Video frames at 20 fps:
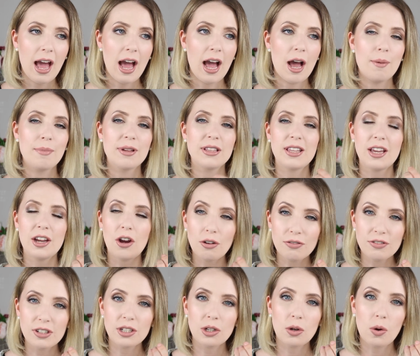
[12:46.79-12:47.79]
Um, they're
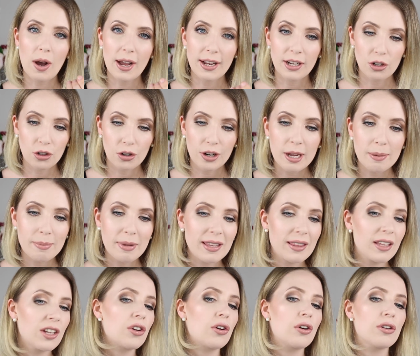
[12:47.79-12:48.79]
often quite
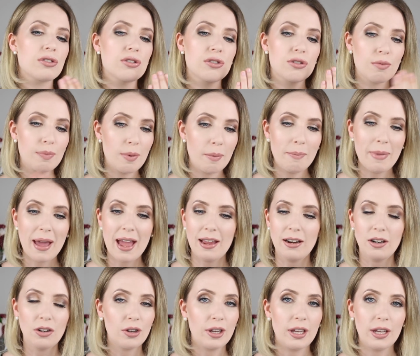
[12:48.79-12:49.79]
creamy. They're not super
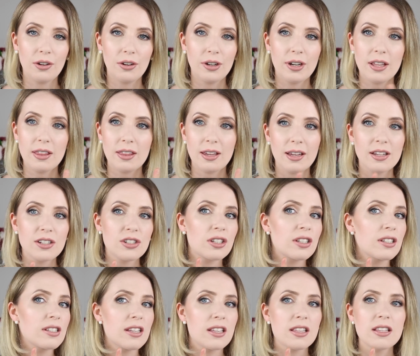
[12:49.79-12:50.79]
matte looking or anything. As you
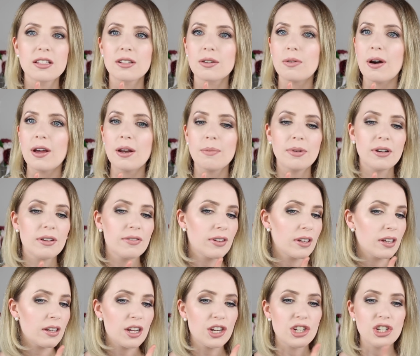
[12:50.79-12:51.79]
can see, there's quite a bit of
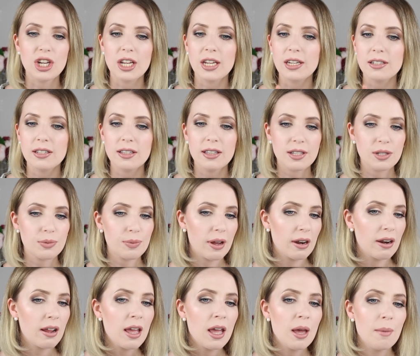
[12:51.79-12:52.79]
a, a sheen to this
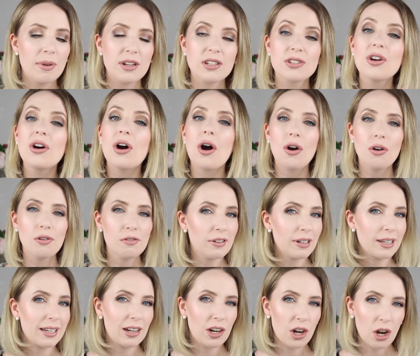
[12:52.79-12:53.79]
one, but it's not
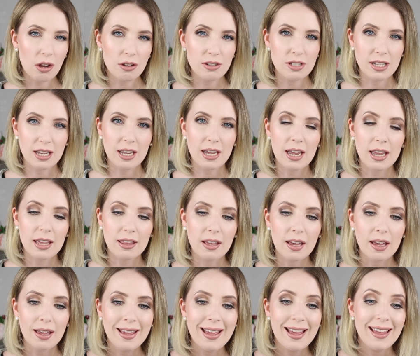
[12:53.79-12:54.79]
overly glossy
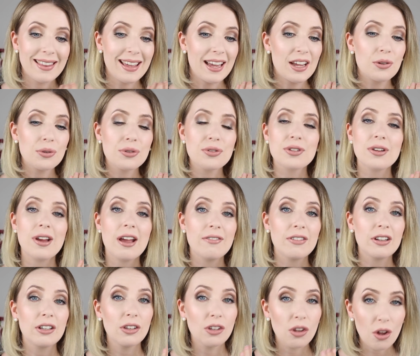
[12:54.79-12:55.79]
either. They also
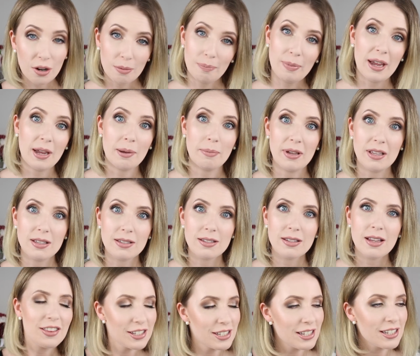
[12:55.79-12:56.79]
have a lot of
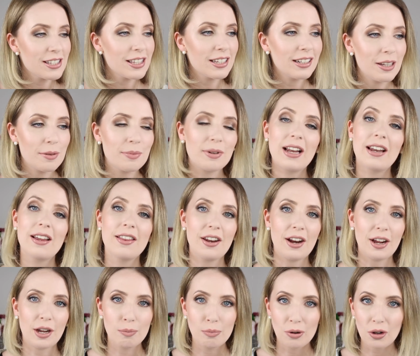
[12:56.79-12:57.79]
pigments. This is the lip color
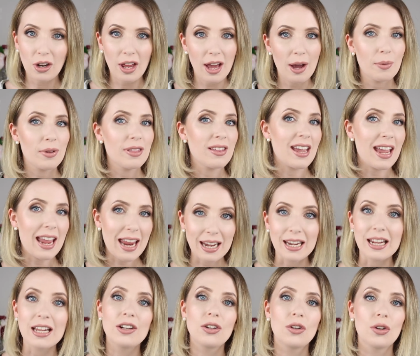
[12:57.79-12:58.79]
that I can pull out with
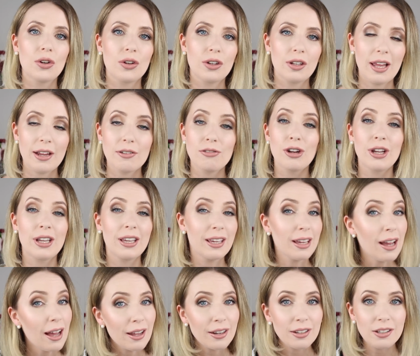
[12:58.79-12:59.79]
any look, like
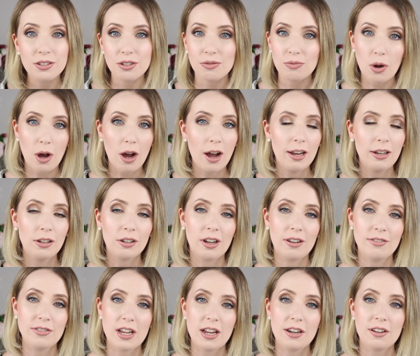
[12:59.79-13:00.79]
regardless of what eye
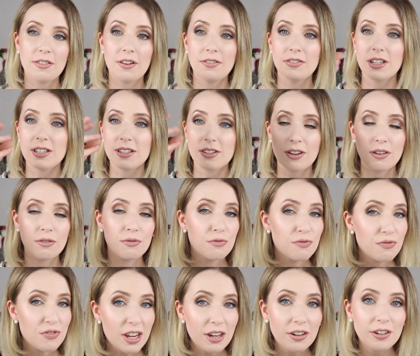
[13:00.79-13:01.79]
look I've done. If I've done
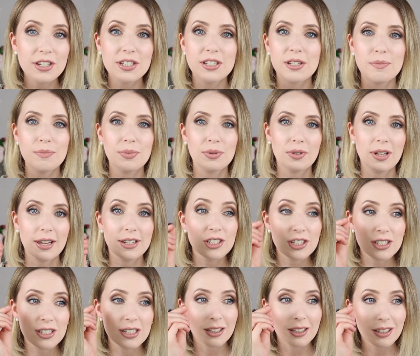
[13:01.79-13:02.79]
something very simple, like
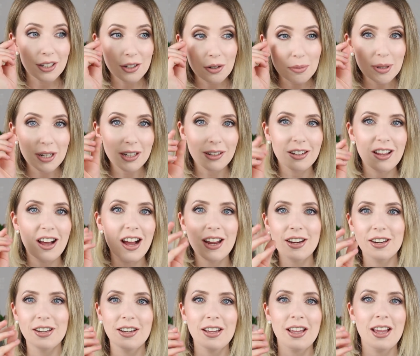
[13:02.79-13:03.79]
little bit of
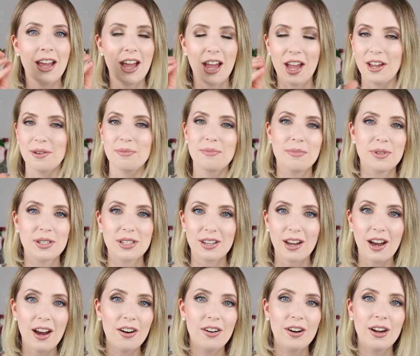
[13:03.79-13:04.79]
liner and
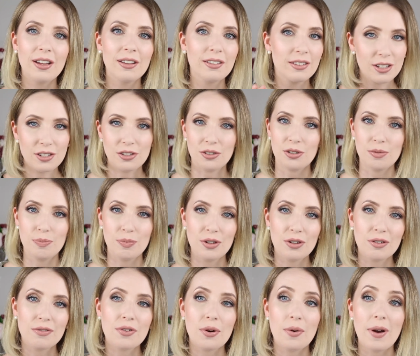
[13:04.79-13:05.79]
mascara, this looks
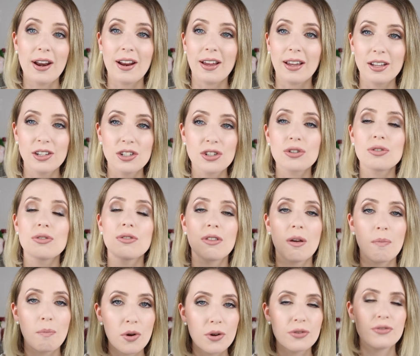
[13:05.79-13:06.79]
beautiful, and I can do
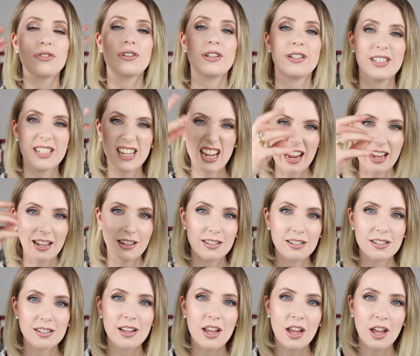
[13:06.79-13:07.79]
the most
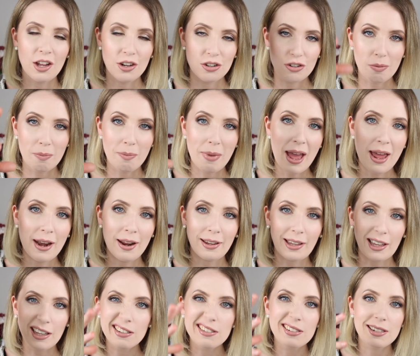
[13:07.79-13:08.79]
intense,
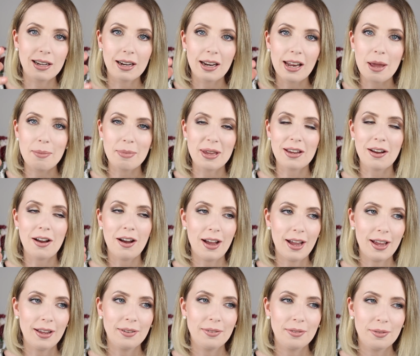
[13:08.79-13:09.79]
dramatic, insta-glammy
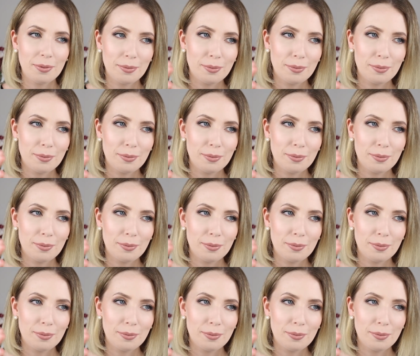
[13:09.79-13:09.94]
eye.